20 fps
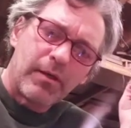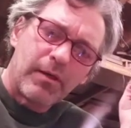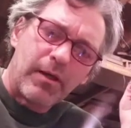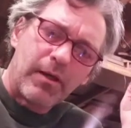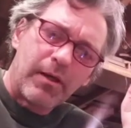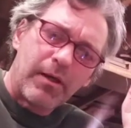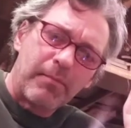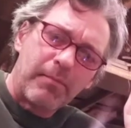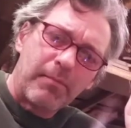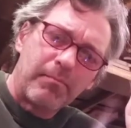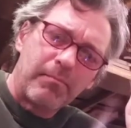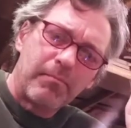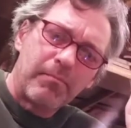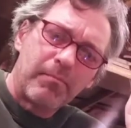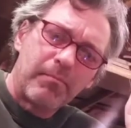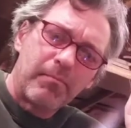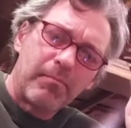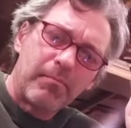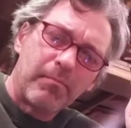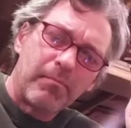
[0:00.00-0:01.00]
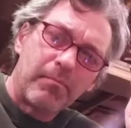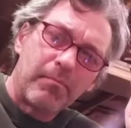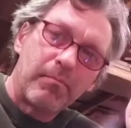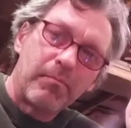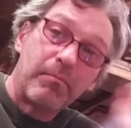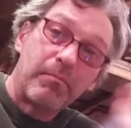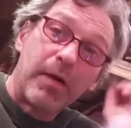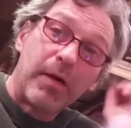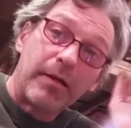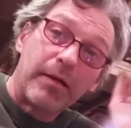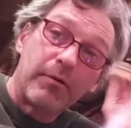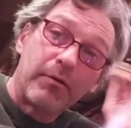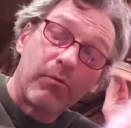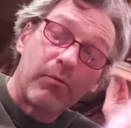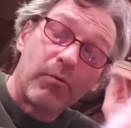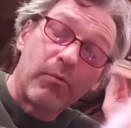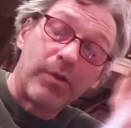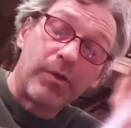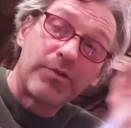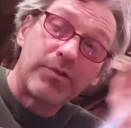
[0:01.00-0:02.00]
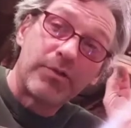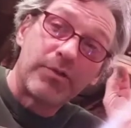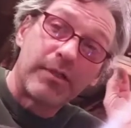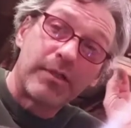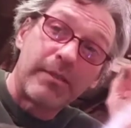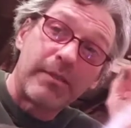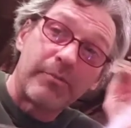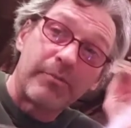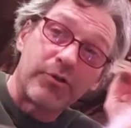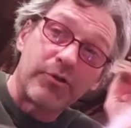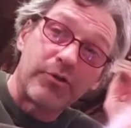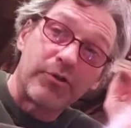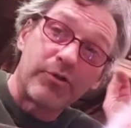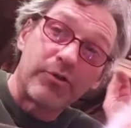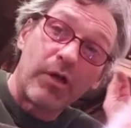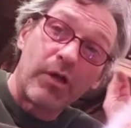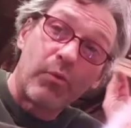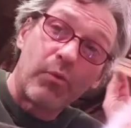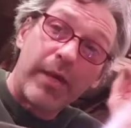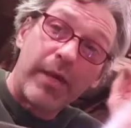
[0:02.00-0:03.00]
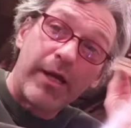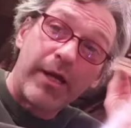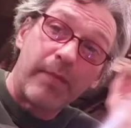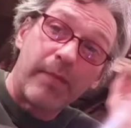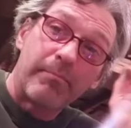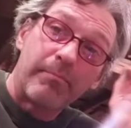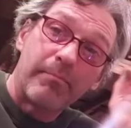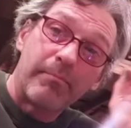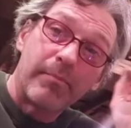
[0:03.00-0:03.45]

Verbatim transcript: Um, but once the temperature's way up,